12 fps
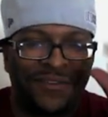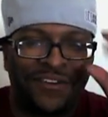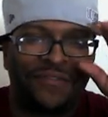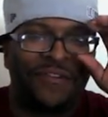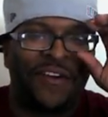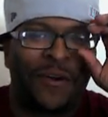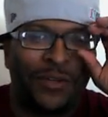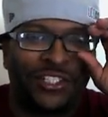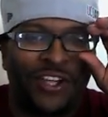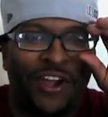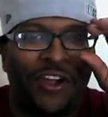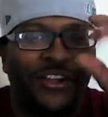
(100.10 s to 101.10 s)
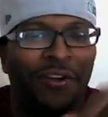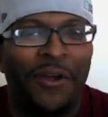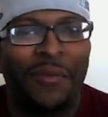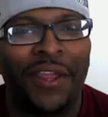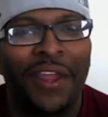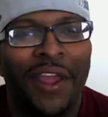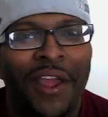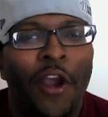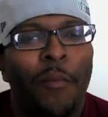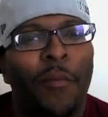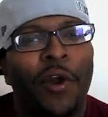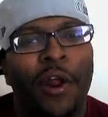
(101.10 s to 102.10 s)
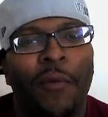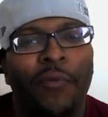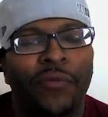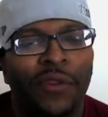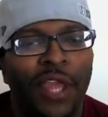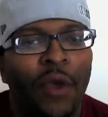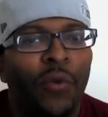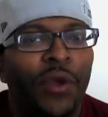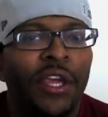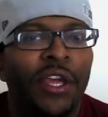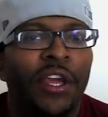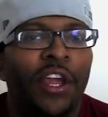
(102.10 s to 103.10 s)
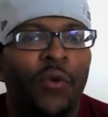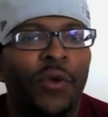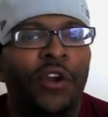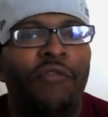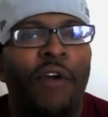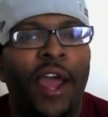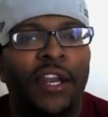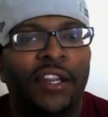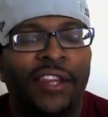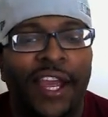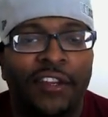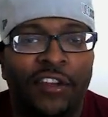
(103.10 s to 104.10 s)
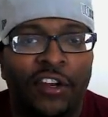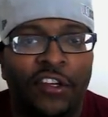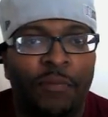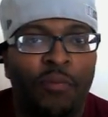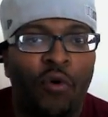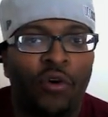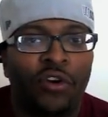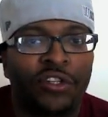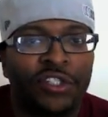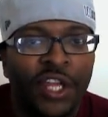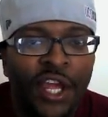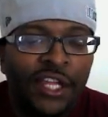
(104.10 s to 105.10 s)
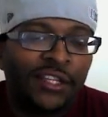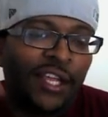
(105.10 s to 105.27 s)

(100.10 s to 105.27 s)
I'm just fucking with y'all. You know what I mean? But um, yeah, we in here, we grinding. Thanks to the supporters.